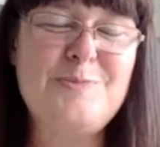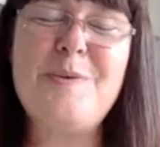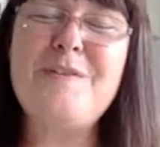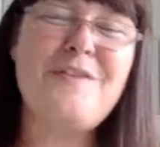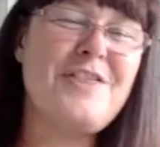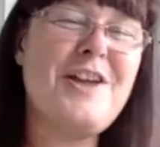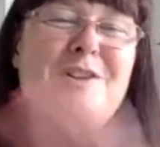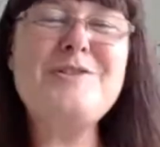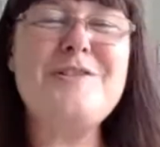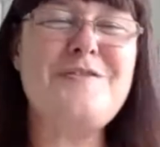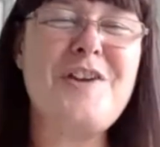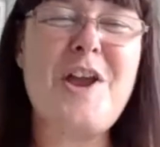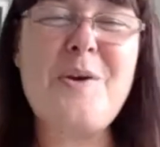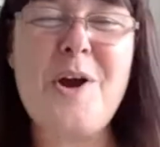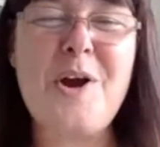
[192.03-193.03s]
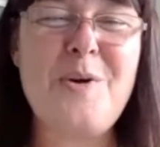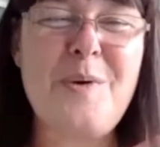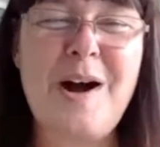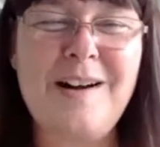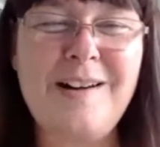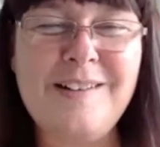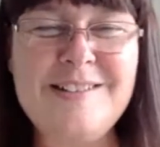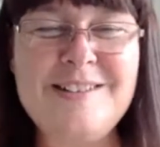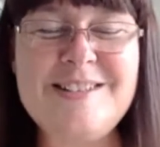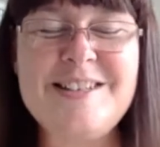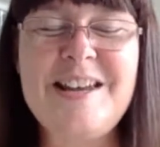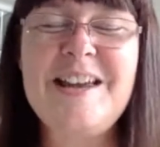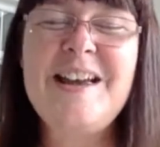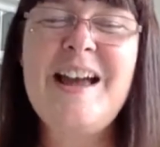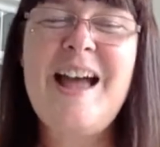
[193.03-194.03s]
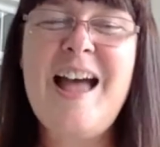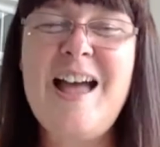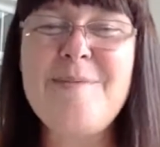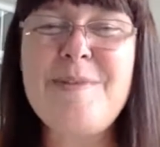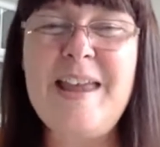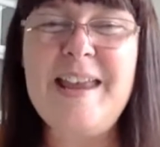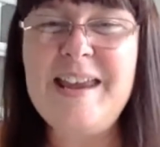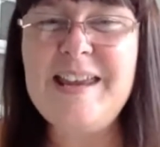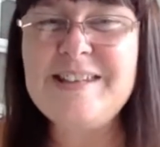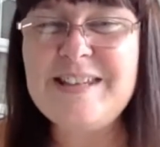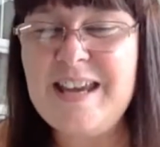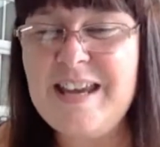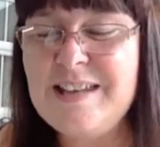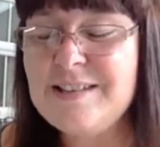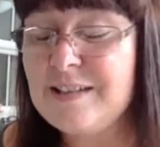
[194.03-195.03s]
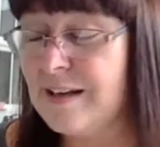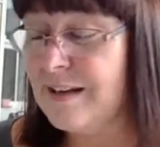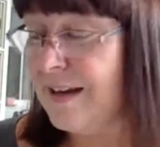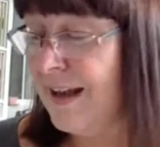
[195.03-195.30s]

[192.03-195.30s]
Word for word: But for those of you who aren't, um, it is